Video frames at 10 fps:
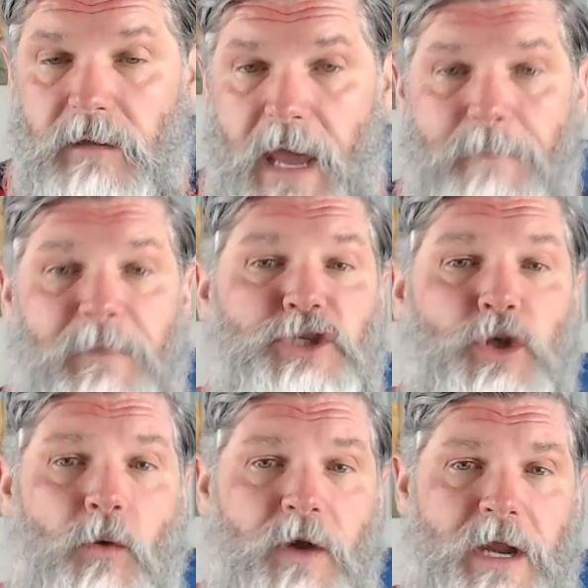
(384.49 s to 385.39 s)
A
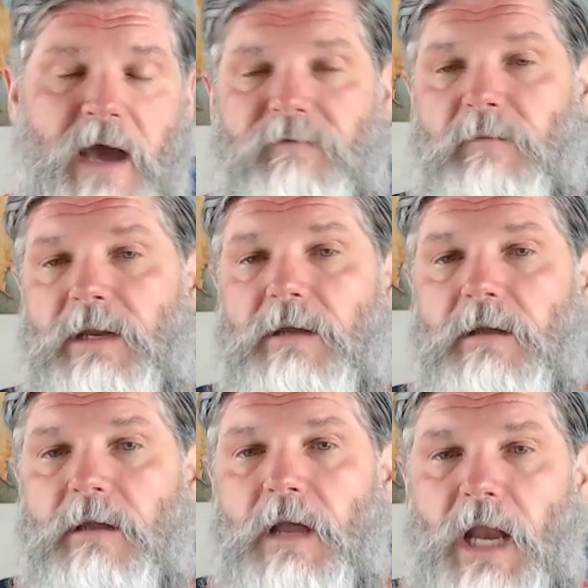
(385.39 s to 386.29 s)
majority government
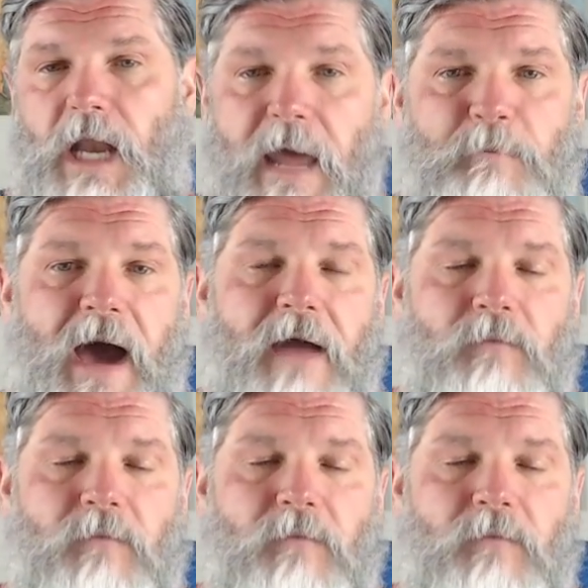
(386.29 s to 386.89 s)
led by